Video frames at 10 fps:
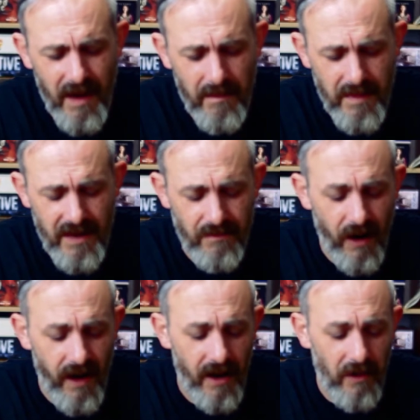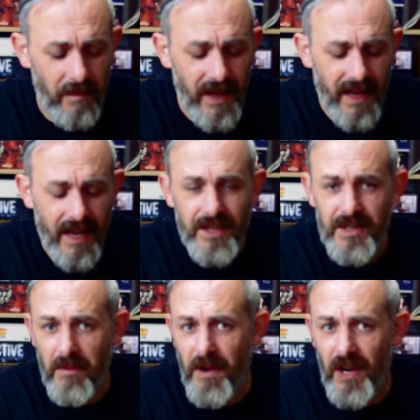Meanwhile,
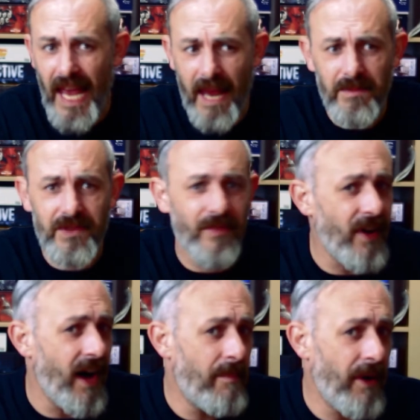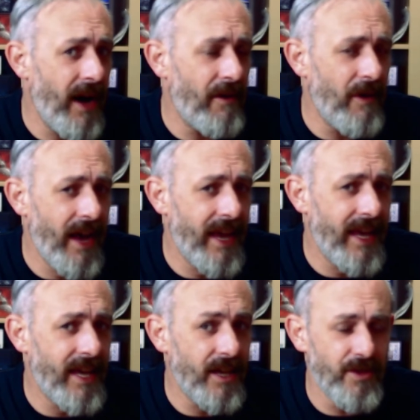Stoneheart Games have put out
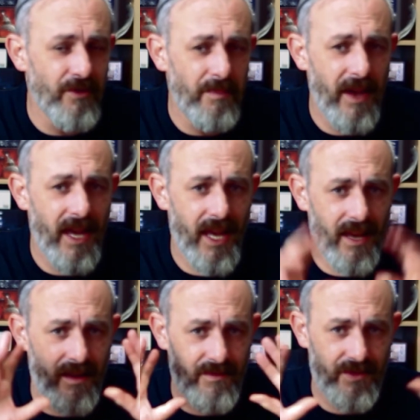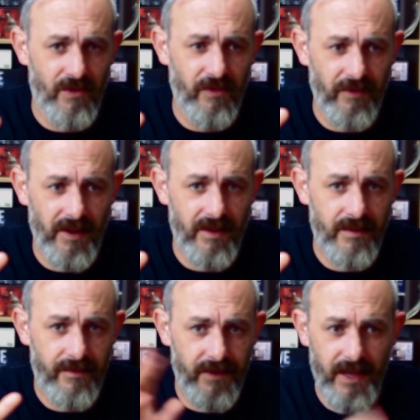a European
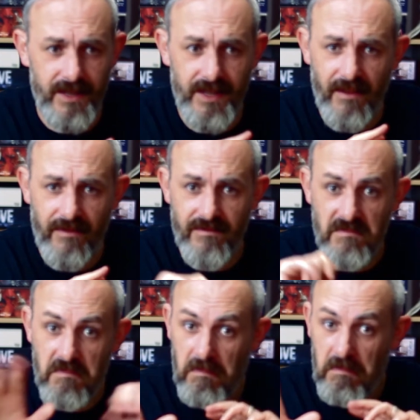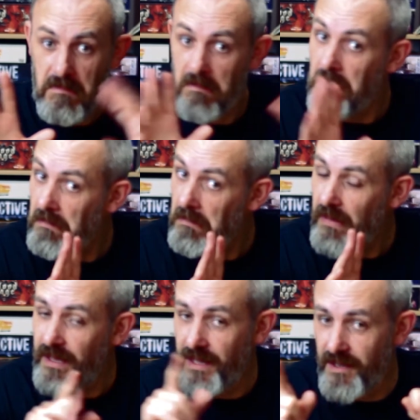storefront for their stuff.
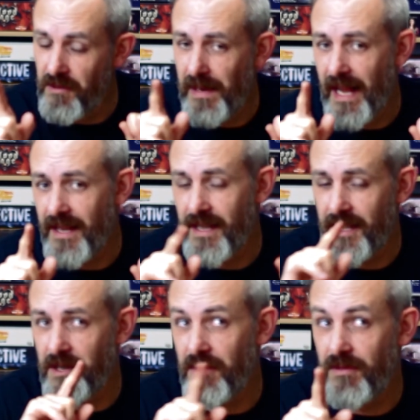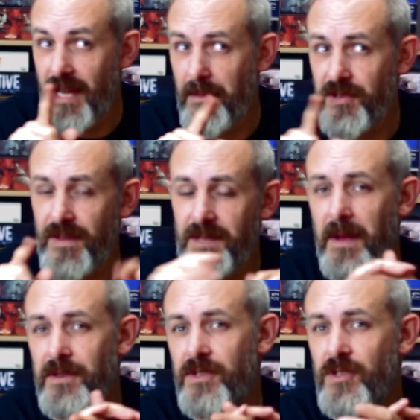The new plan and the new Tapestry
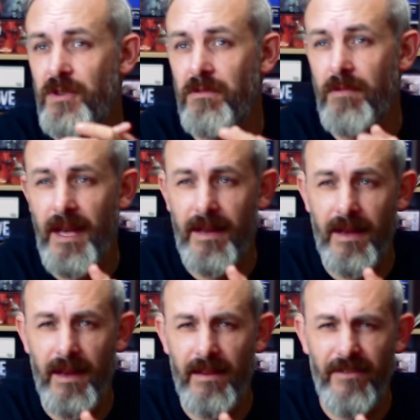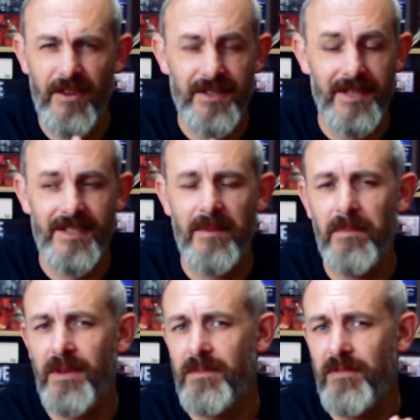expansion is due 1st of
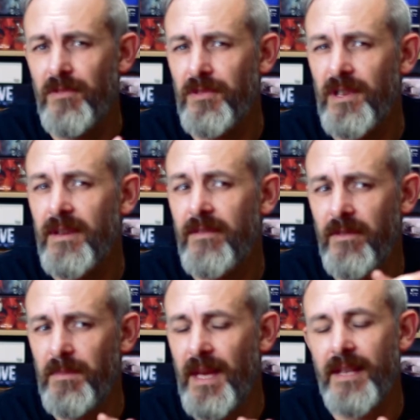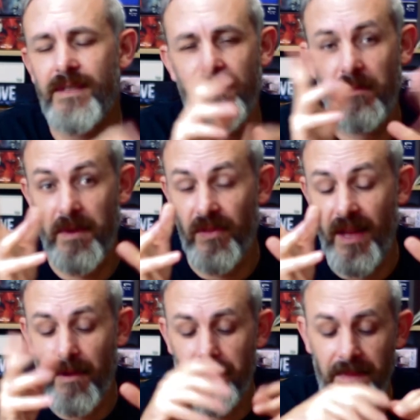December to pre-order from there, so it'll be on
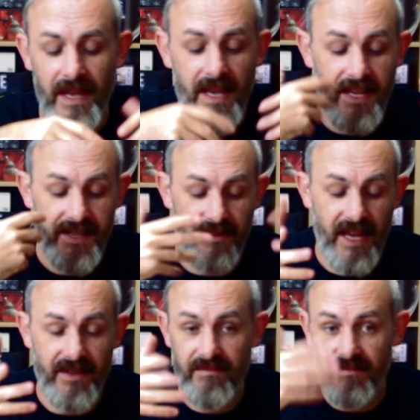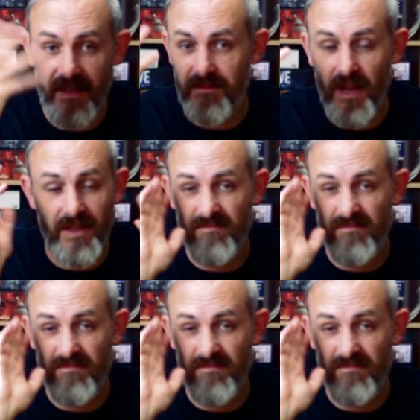that one. So yes, I